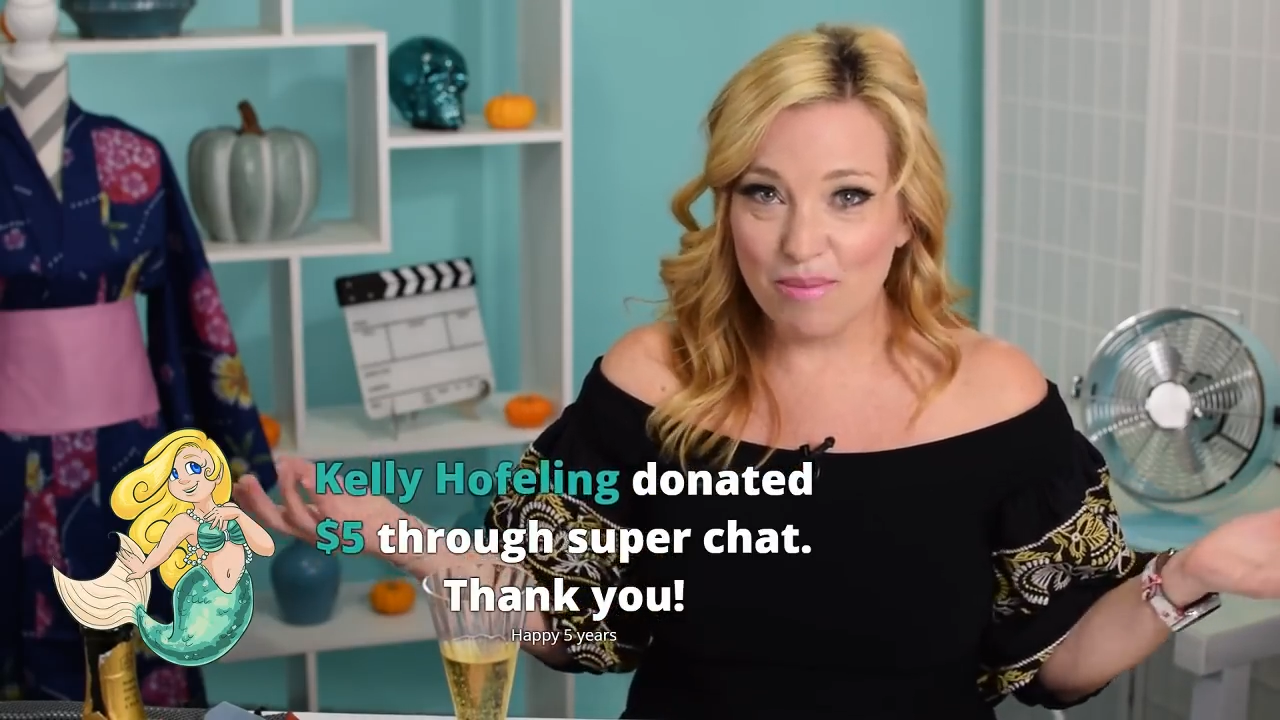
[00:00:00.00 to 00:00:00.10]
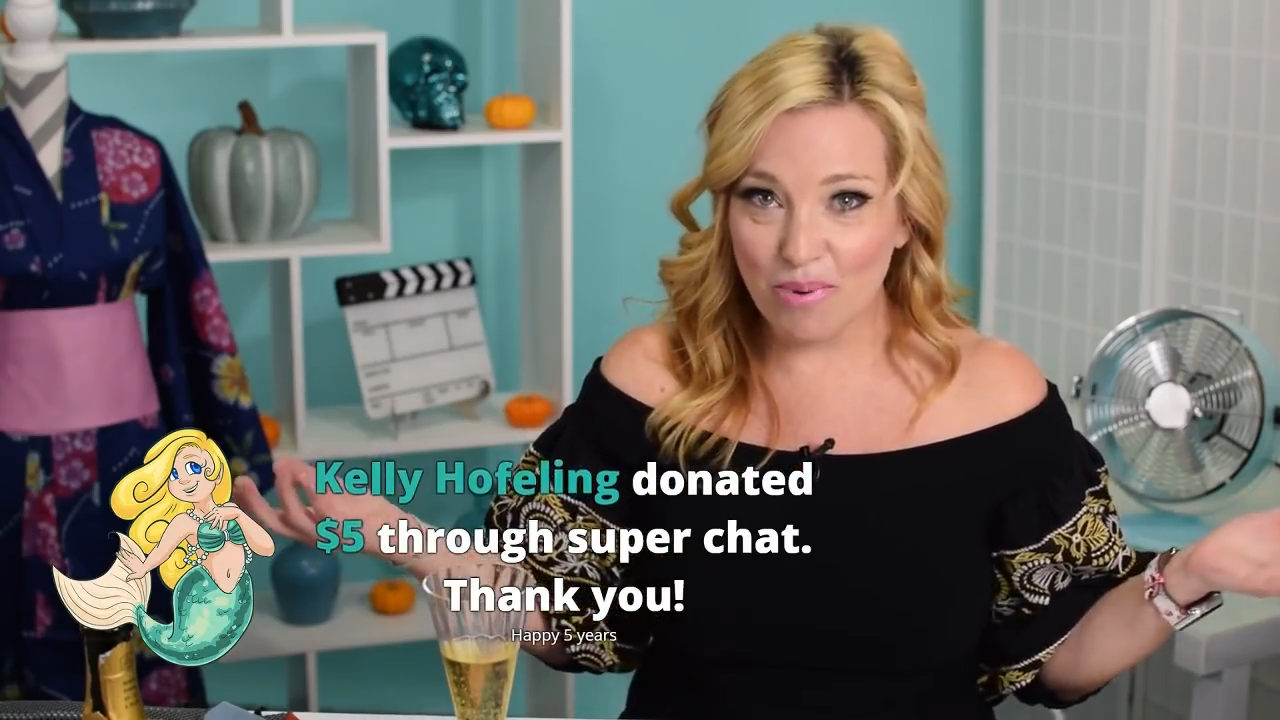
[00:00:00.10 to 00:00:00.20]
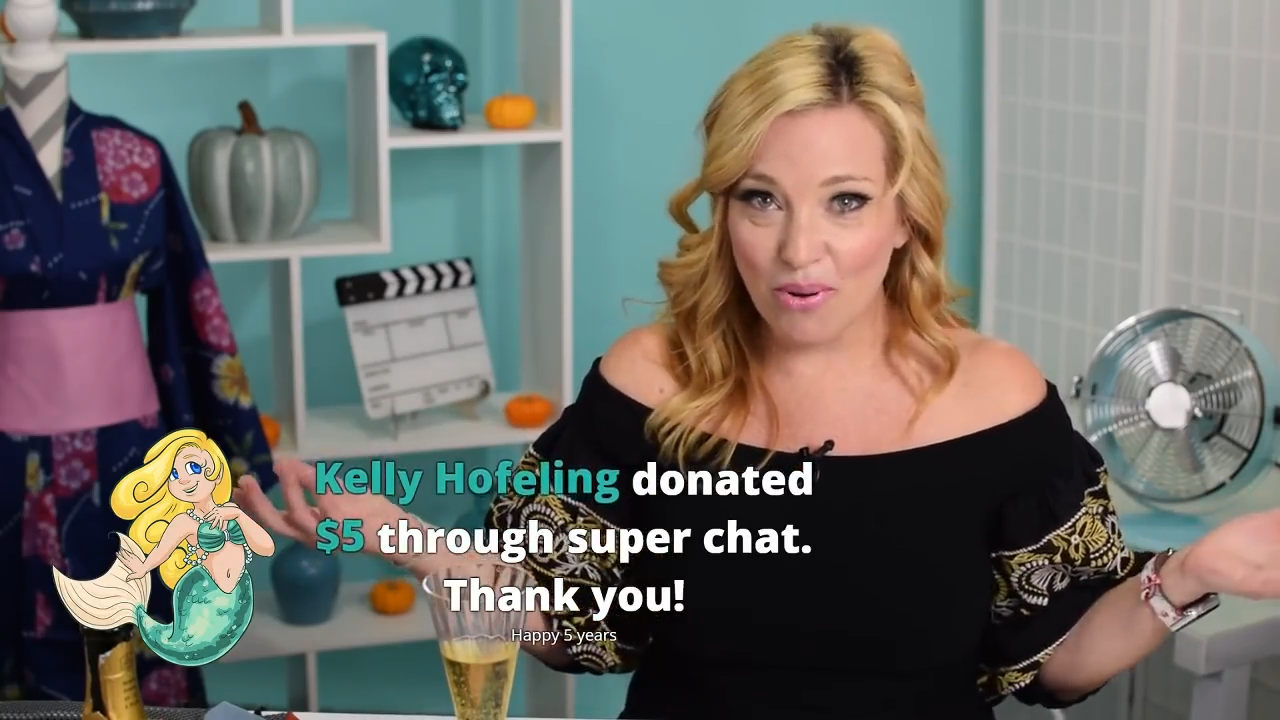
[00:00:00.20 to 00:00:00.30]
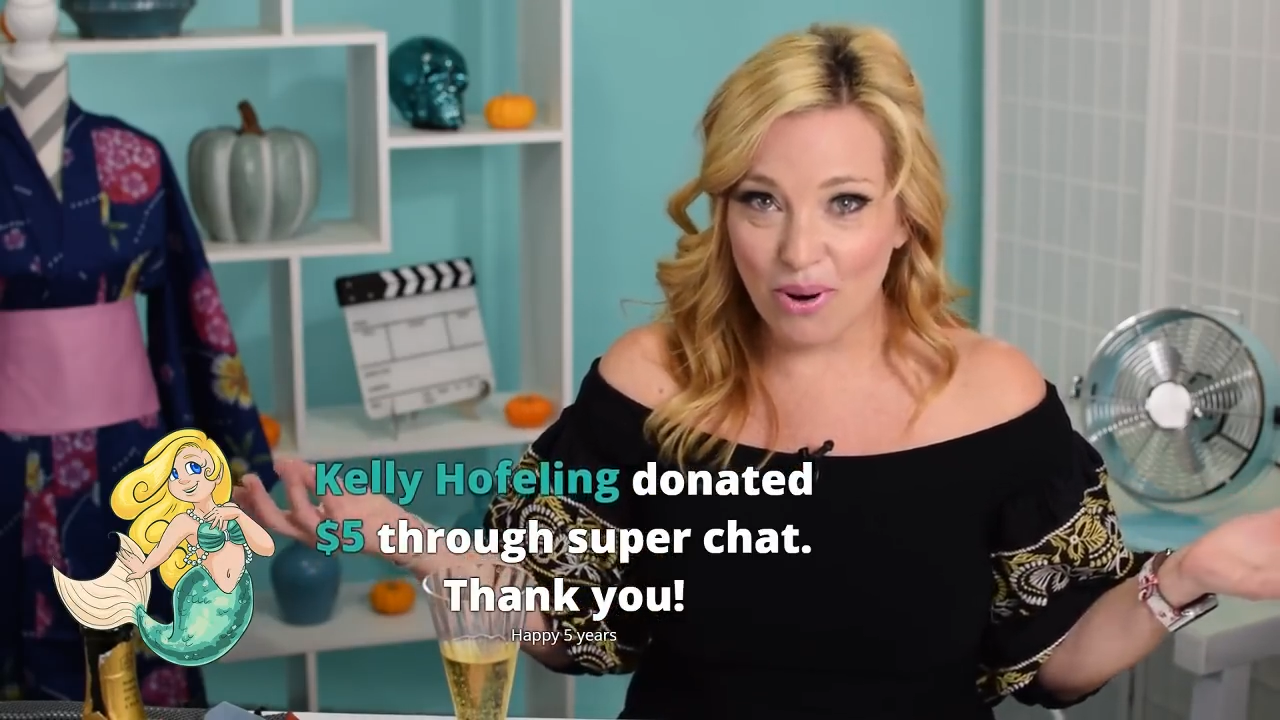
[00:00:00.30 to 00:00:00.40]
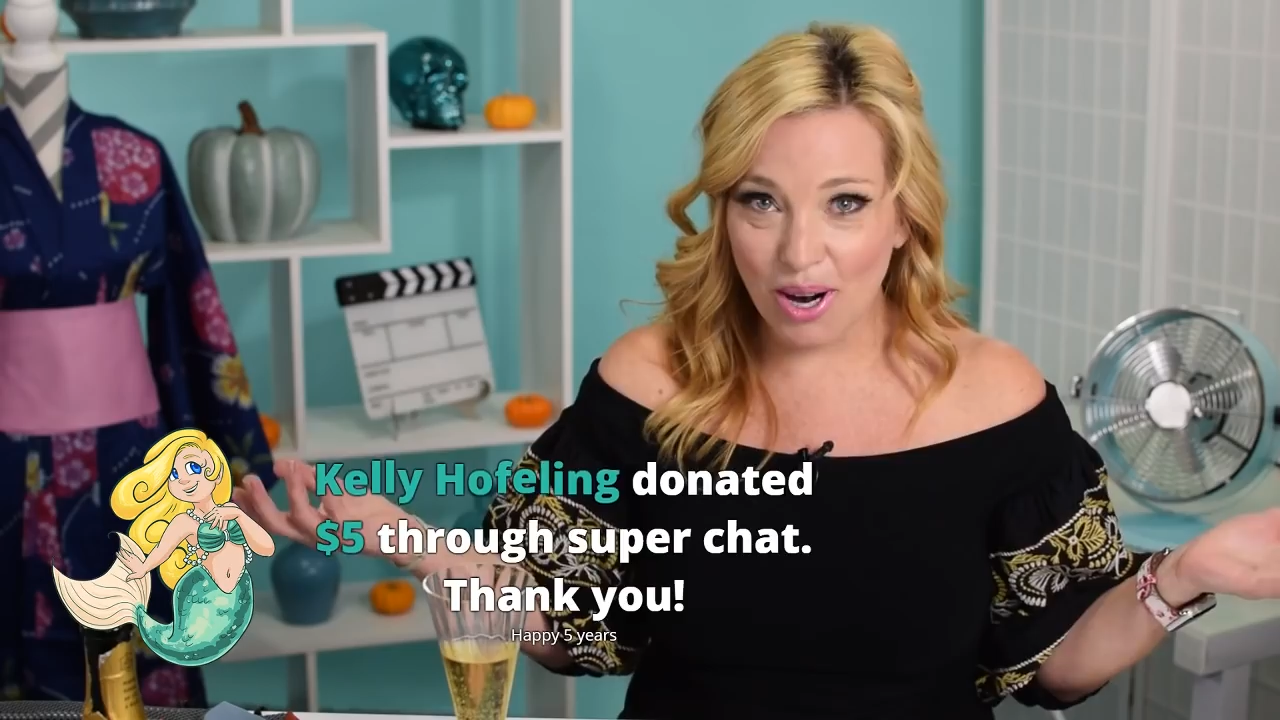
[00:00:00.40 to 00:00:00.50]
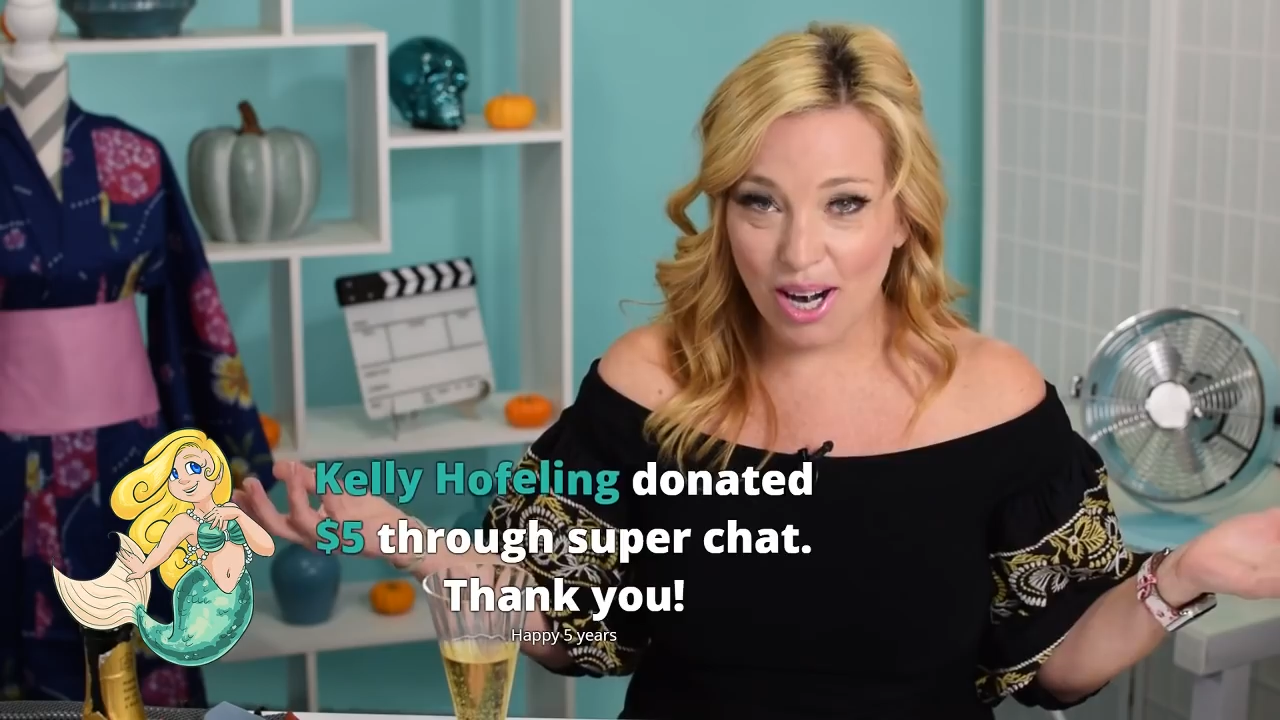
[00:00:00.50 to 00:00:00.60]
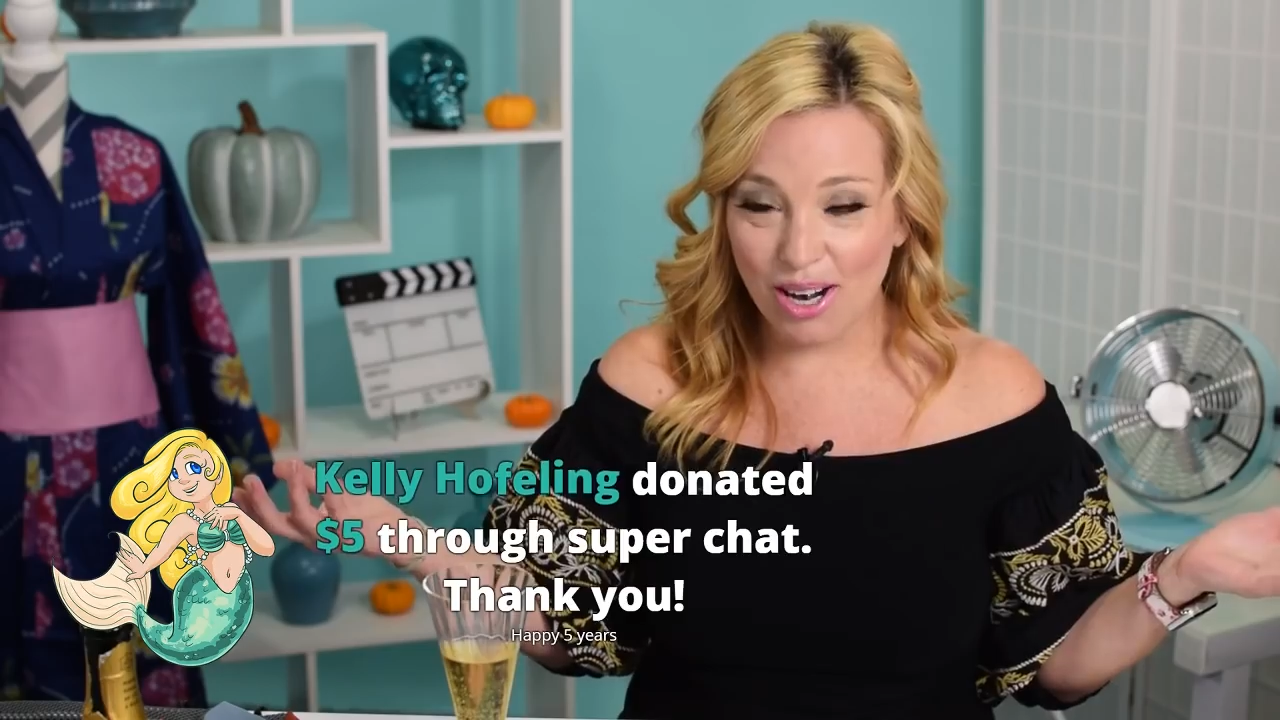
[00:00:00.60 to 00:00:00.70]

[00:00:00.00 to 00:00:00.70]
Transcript: poor.